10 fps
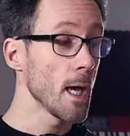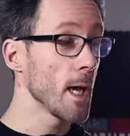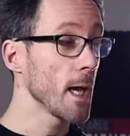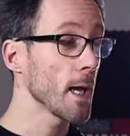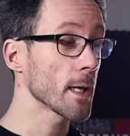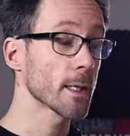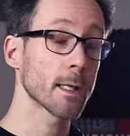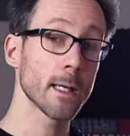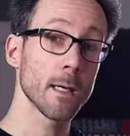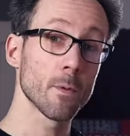and
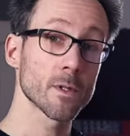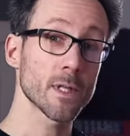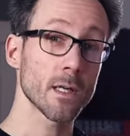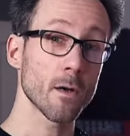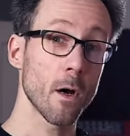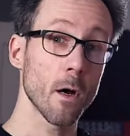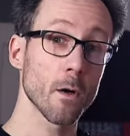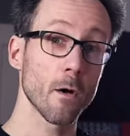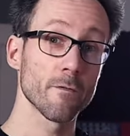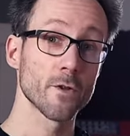cables that are
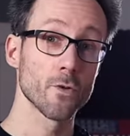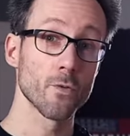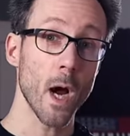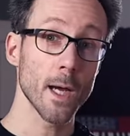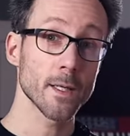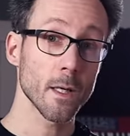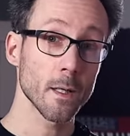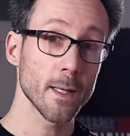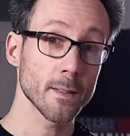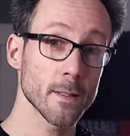of the right
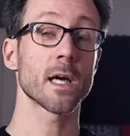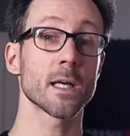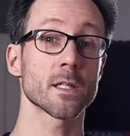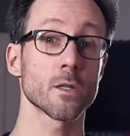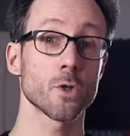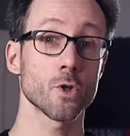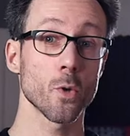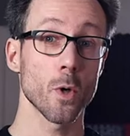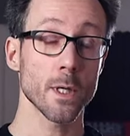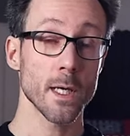length, as
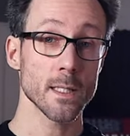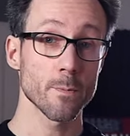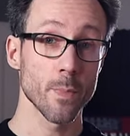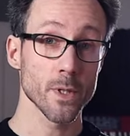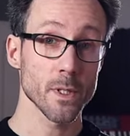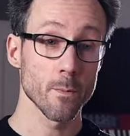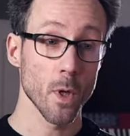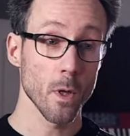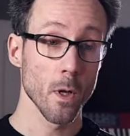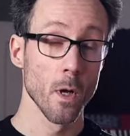short as
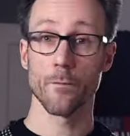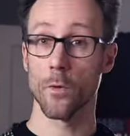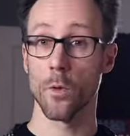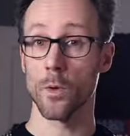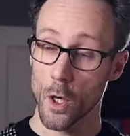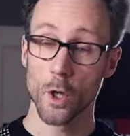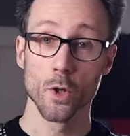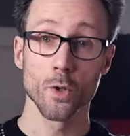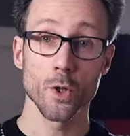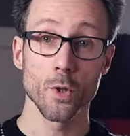possible for a
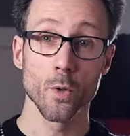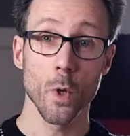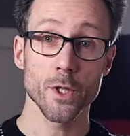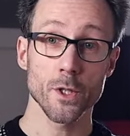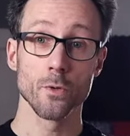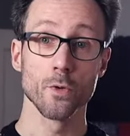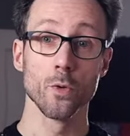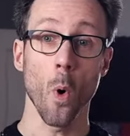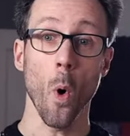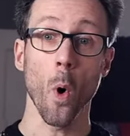good noise
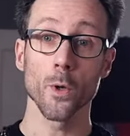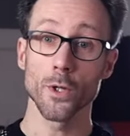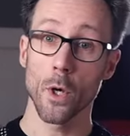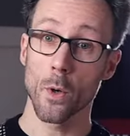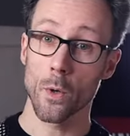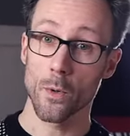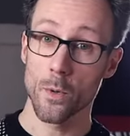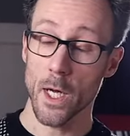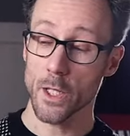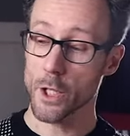to audio
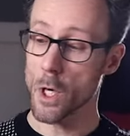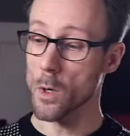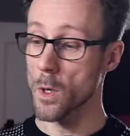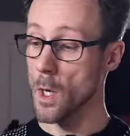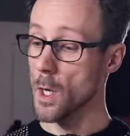ratio.